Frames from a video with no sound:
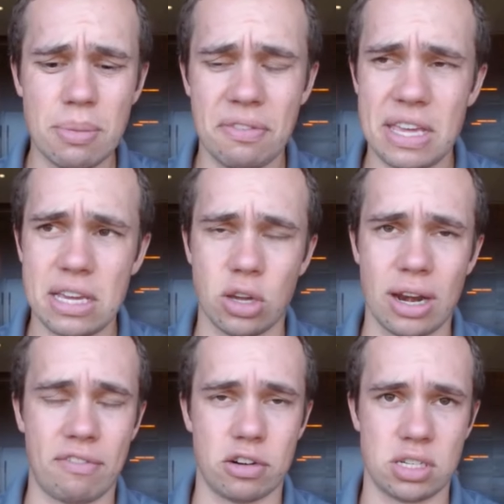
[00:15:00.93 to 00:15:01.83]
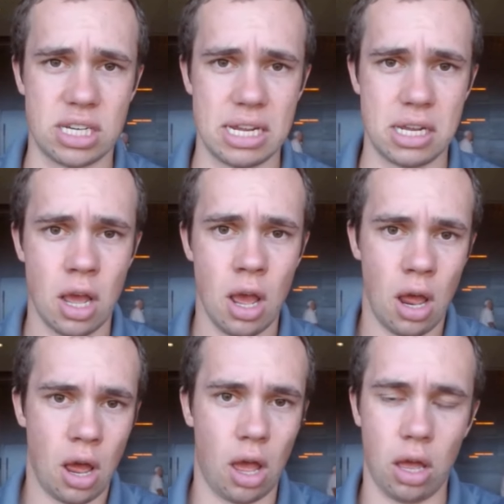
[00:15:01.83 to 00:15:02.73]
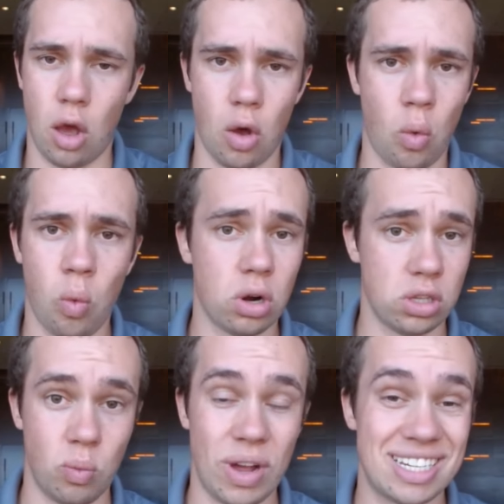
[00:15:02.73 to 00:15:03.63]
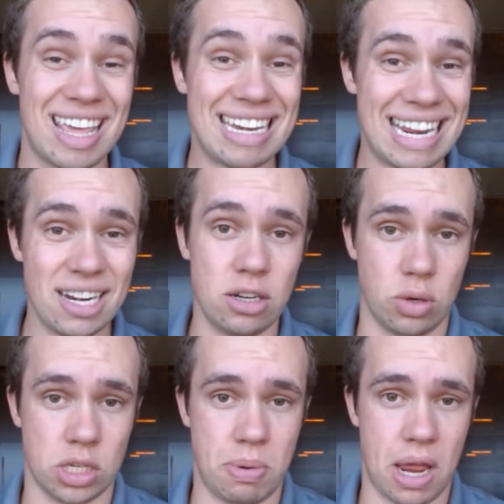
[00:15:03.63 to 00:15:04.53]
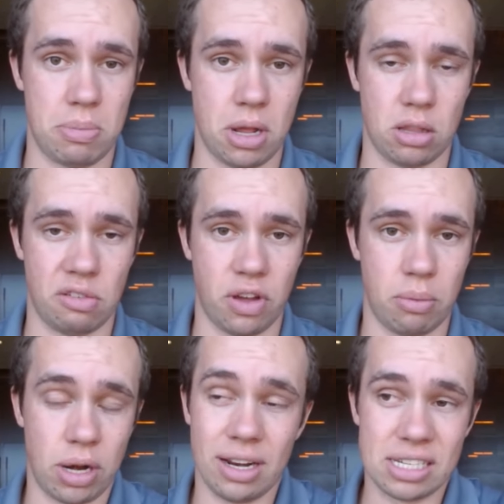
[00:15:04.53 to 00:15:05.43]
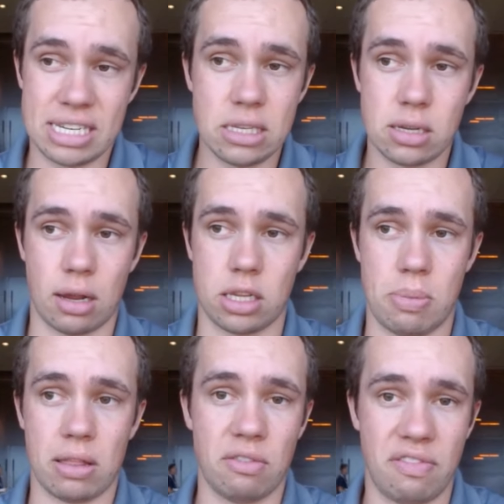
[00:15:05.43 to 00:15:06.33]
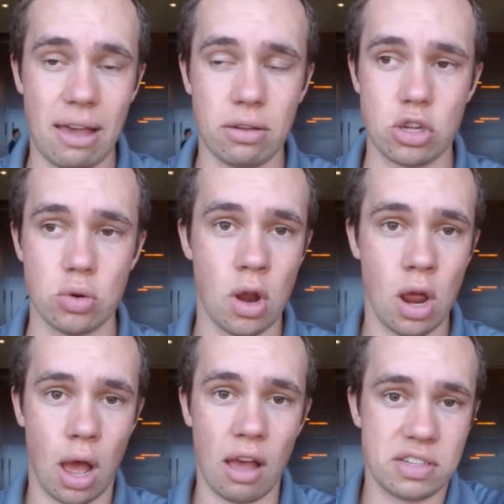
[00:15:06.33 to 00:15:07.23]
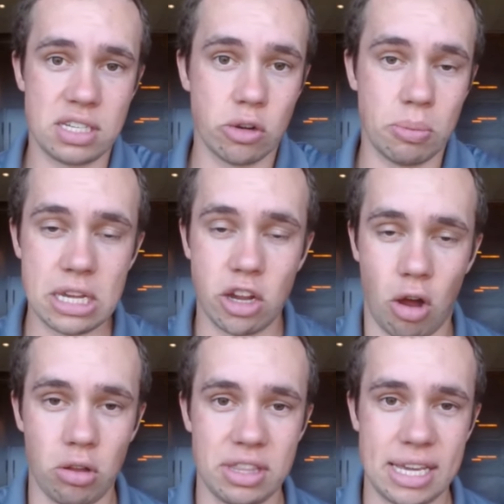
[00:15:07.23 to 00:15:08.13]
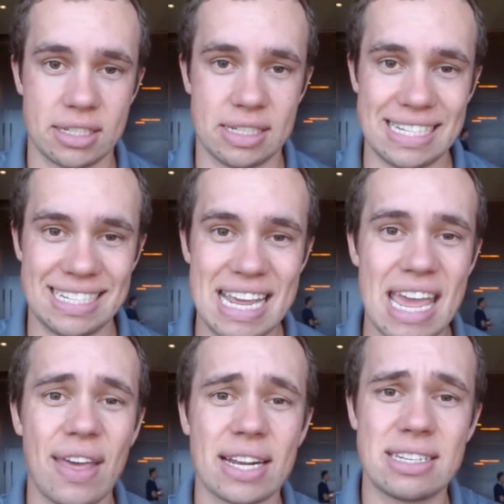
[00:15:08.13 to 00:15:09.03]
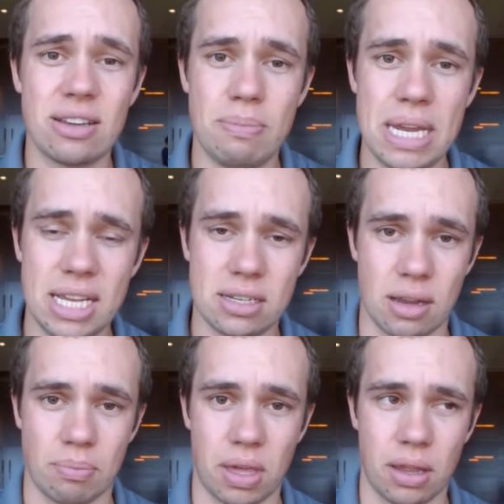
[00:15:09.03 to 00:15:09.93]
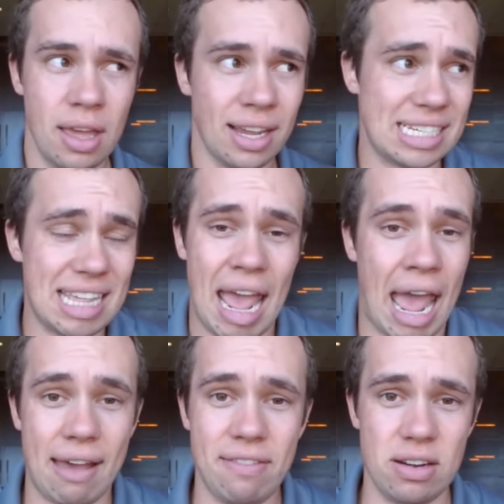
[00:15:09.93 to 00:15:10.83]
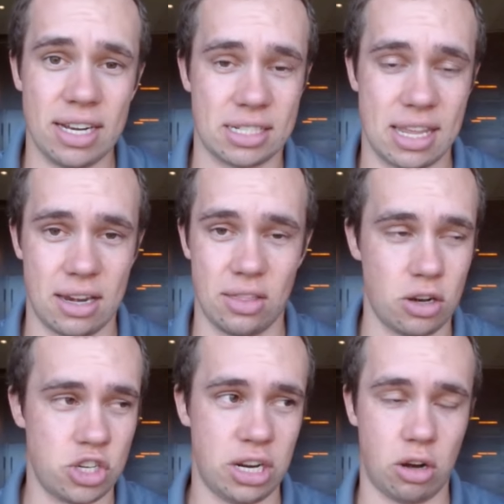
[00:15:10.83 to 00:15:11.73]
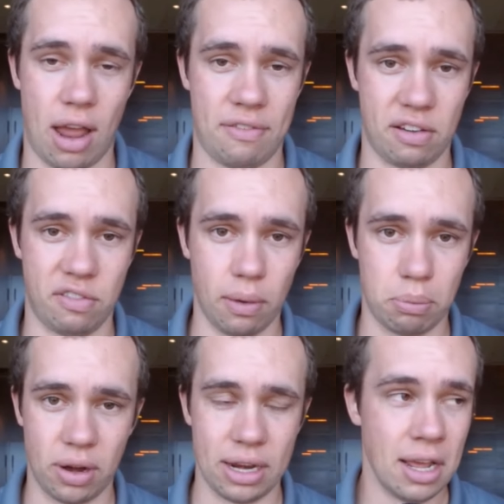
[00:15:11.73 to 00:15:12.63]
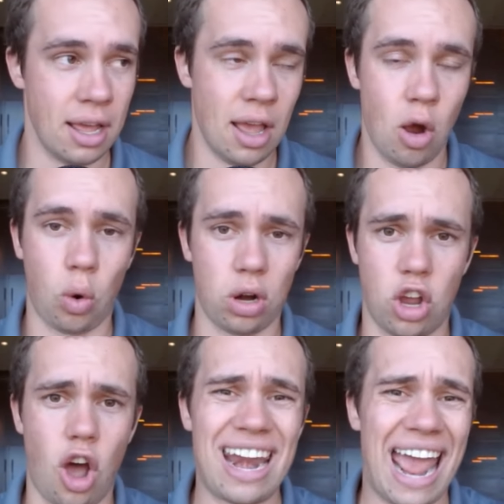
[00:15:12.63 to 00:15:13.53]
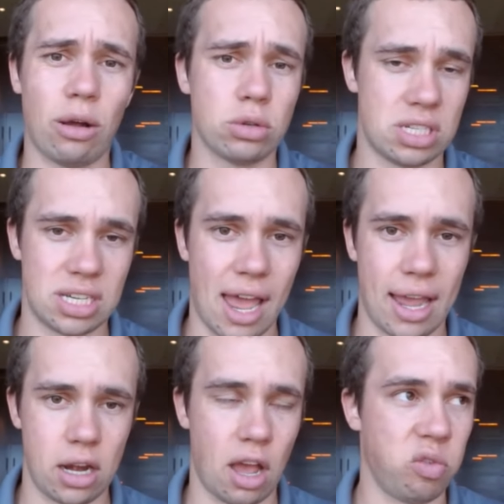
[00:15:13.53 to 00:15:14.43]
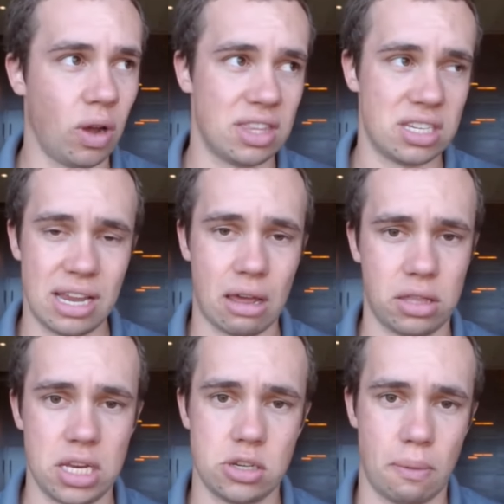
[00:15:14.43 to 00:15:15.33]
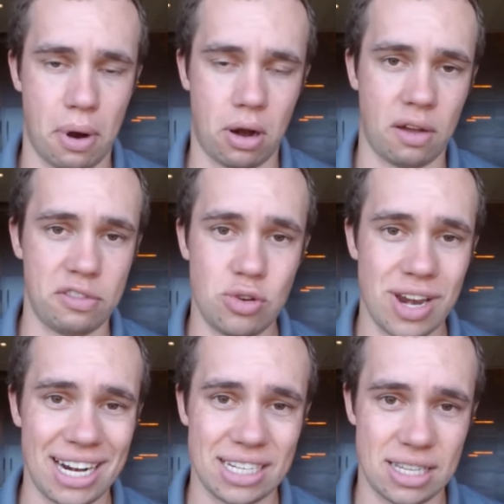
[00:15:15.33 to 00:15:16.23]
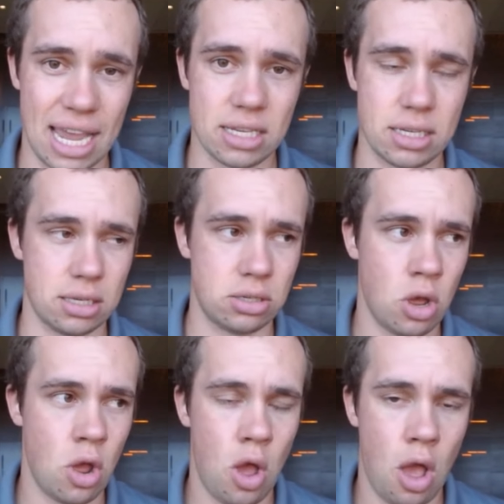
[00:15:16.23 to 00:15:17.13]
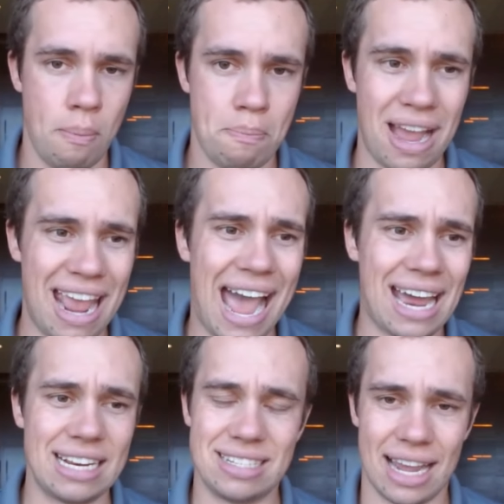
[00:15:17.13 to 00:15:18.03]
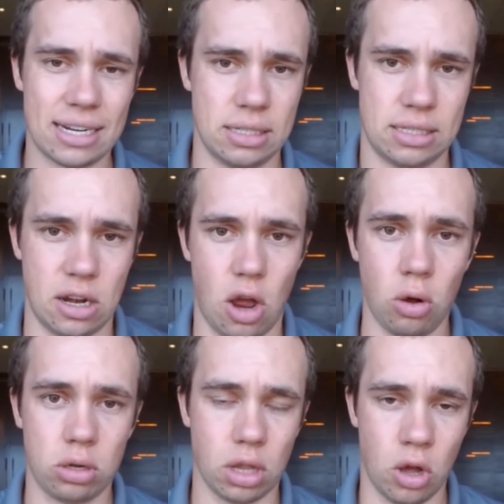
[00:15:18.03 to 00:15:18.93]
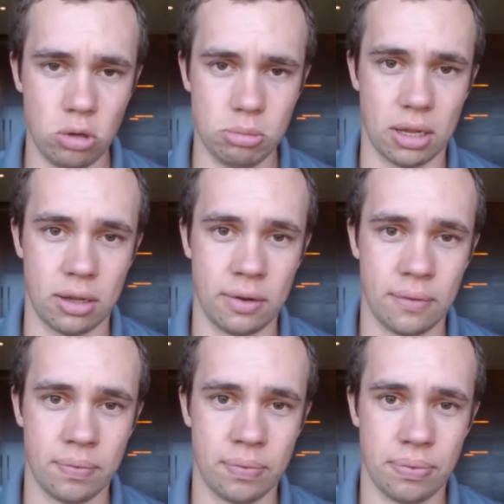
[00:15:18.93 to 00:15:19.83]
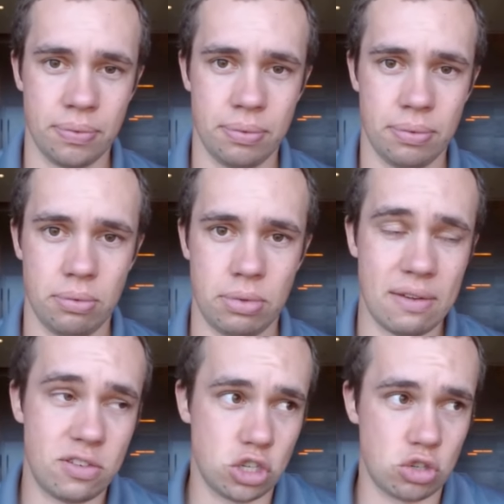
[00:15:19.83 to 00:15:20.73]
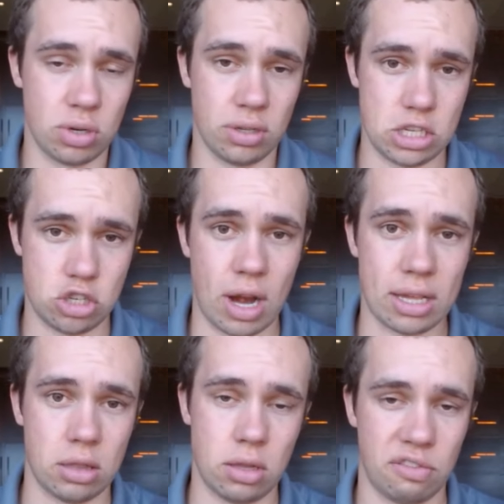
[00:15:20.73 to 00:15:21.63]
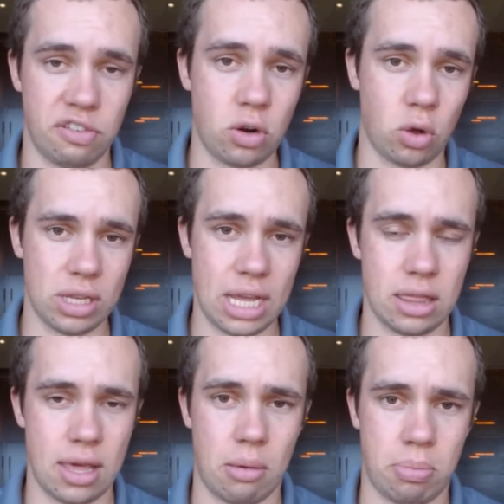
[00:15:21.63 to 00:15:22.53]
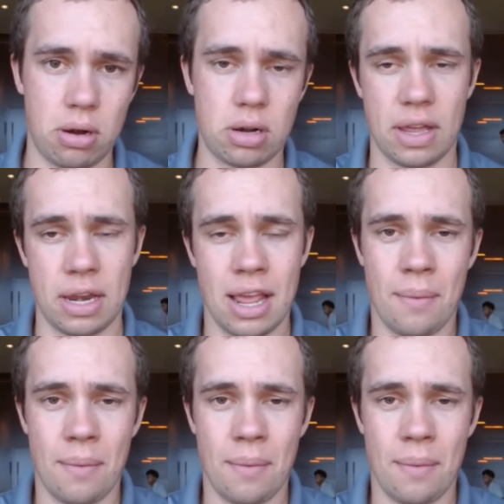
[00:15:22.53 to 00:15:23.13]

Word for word: him if he could ever see a, a world in which they needed to expand beyond their footprint, because he talked about the value of still being called the S E C and that's still meaning something, because they haven't extended their geographic footprint or gone outside of what the southeastern part of the United States is by adding Texas and Oklahoma. They've just really strengthened their foothold in that part of it.